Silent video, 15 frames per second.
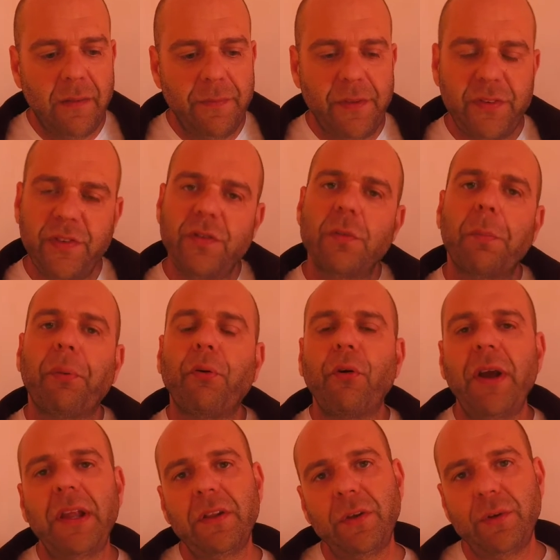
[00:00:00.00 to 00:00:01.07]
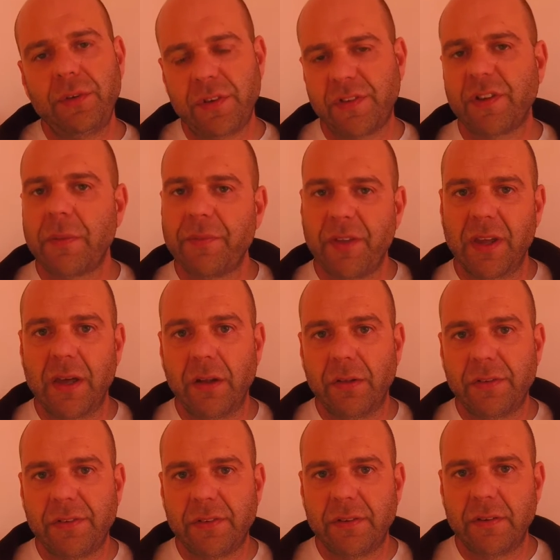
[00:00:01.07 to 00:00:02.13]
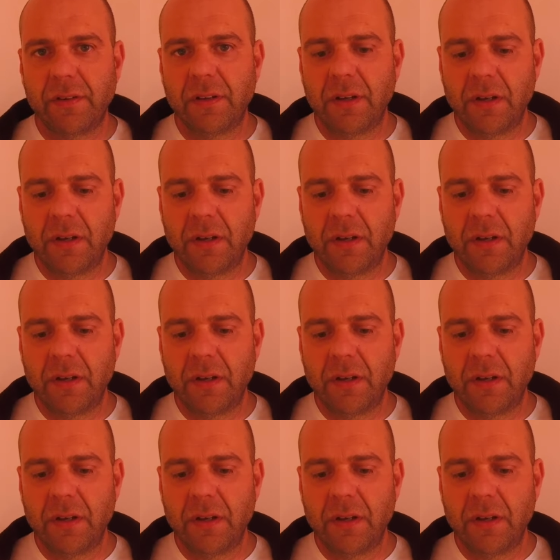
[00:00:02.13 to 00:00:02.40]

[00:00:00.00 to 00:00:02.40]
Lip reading: this is a prelude to something else?